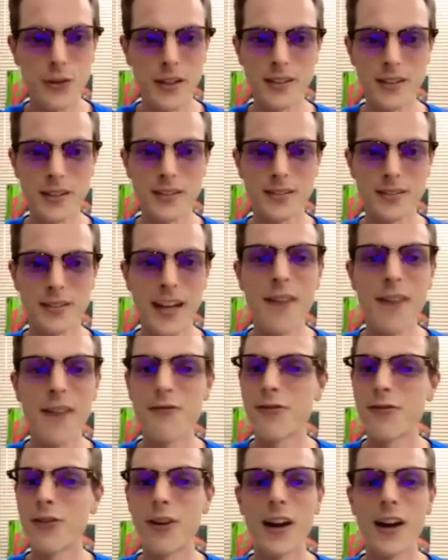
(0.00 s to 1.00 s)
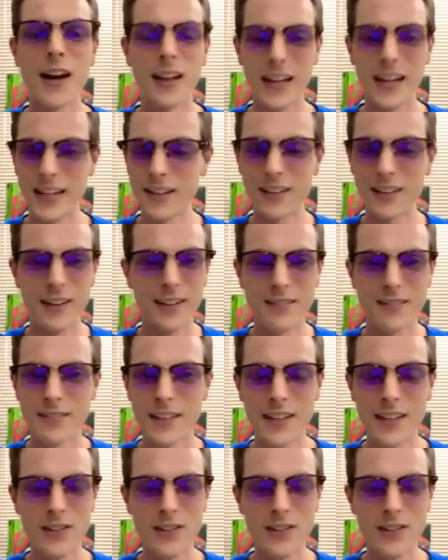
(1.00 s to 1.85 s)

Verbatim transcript: For like in the whole